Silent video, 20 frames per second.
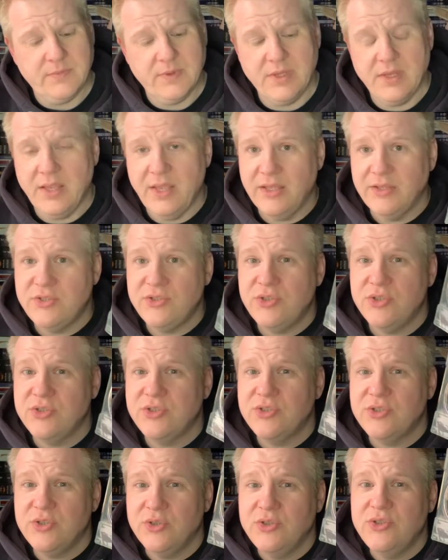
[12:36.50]
It's
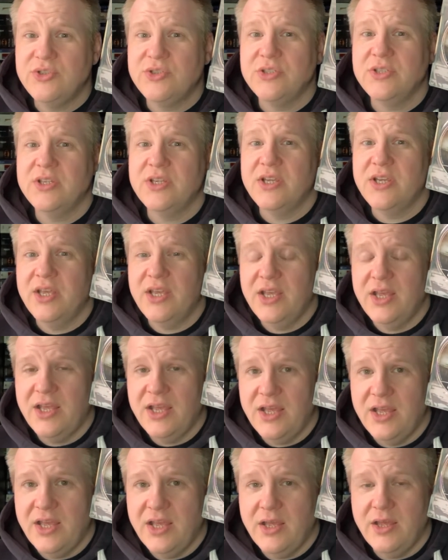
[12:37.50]
just such,
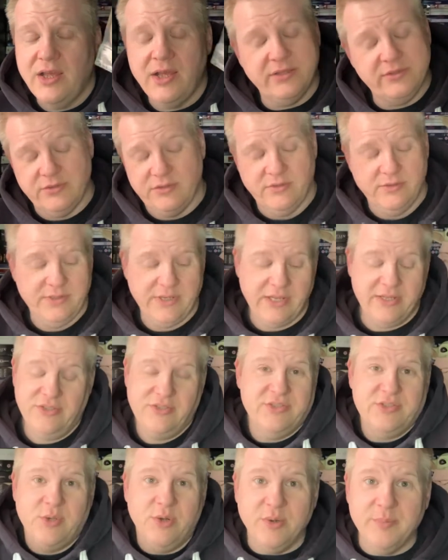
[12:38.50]
I don't know, I could
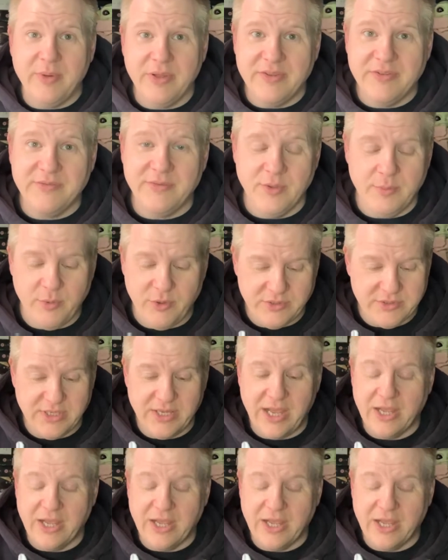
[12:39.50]
just go on about this film all day.